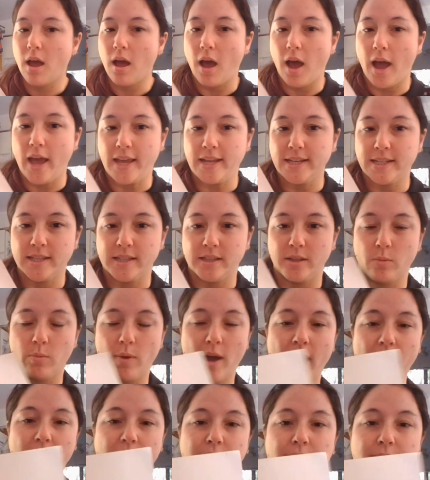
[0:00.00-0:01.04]
I entered the
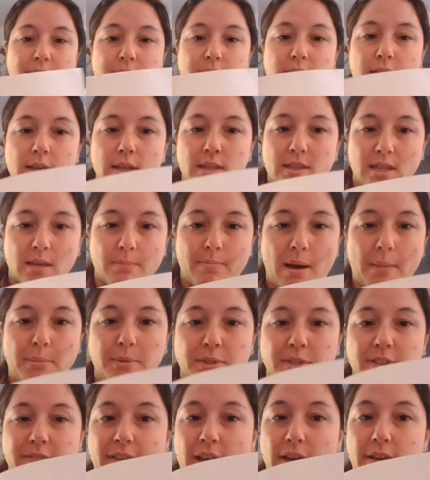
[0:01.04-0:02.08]
waves, the
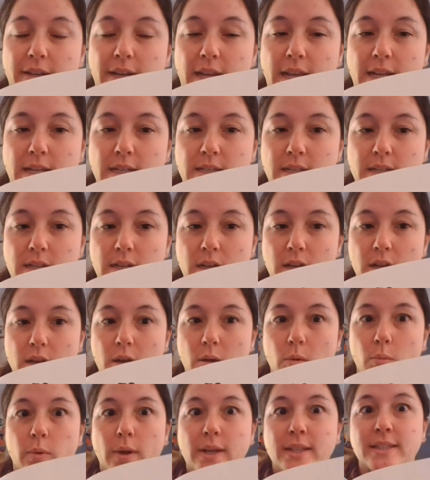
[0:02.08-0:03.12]
bubbles felt neat,
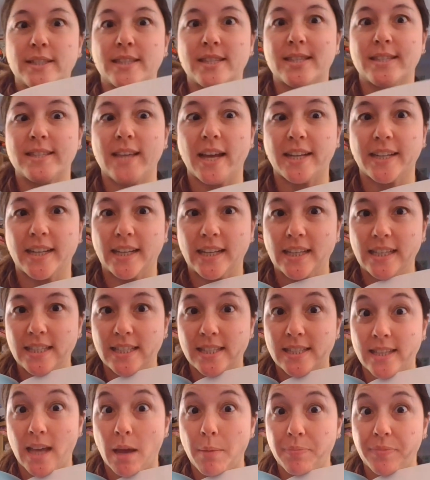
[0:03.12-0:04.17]
when suddenly
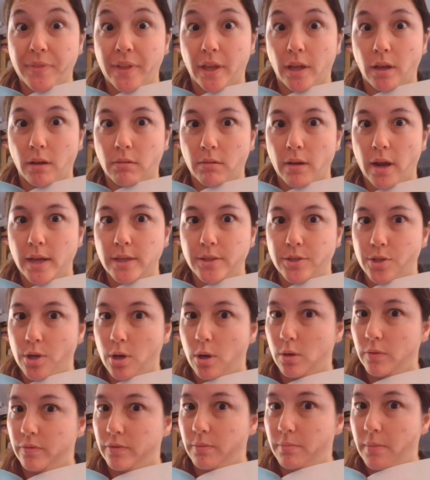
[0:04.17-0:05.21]
something grazed
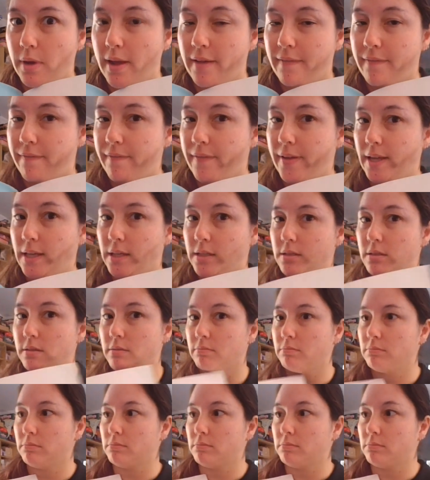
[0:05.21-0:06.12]
over my feet.